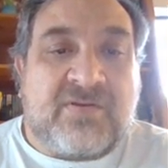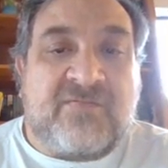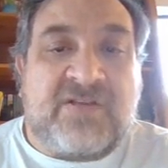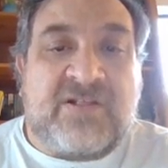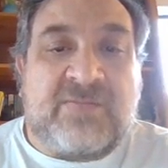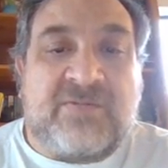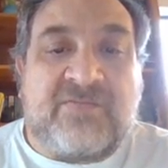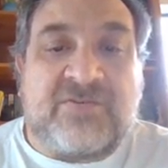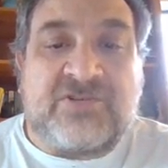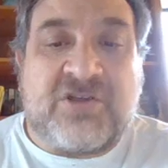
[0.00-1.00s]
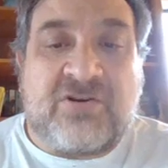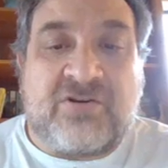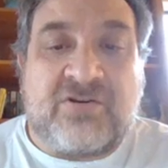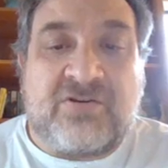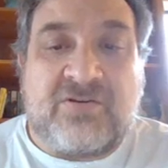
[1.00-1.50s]
available for
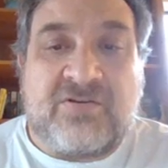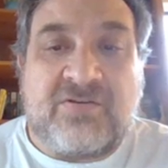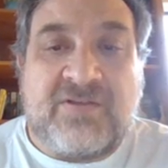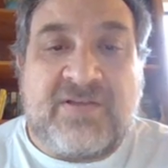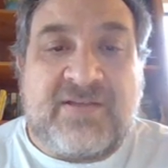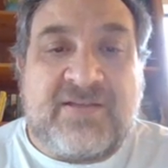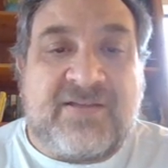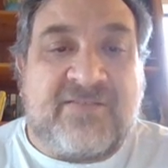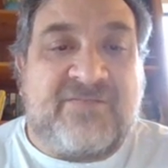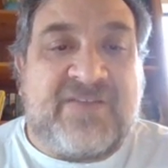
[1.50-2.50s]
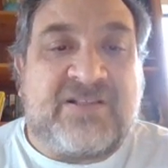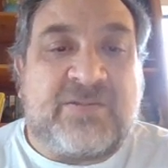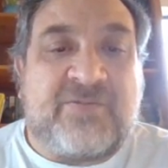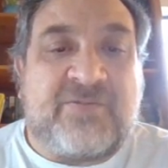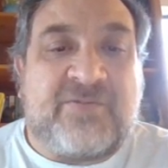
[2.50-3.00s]
charter.
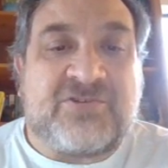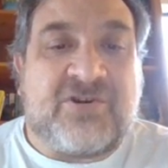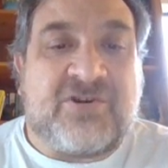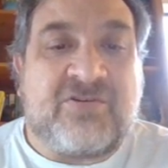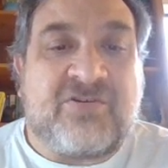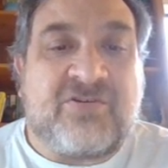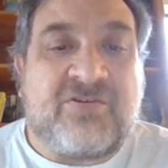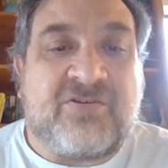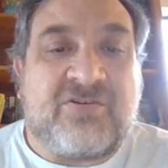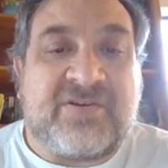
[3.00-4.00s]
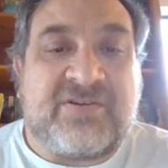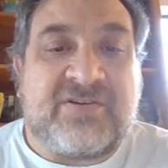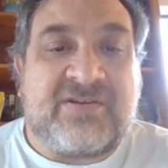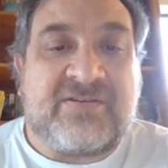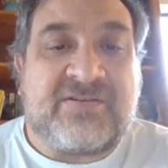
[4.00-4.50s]
Available for charter,
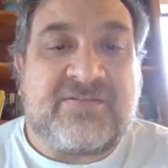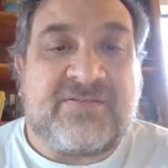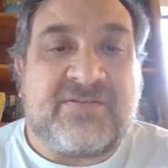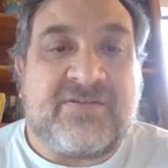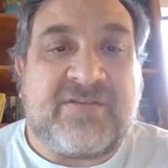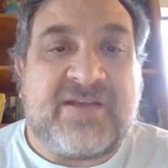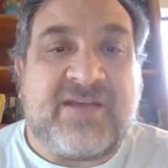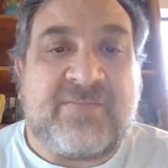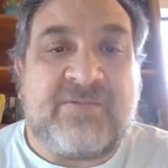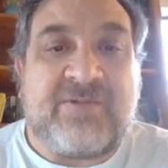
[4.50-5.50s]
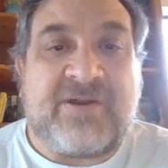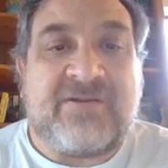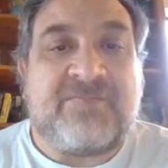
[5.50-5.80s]
Australia. No, that can't be right.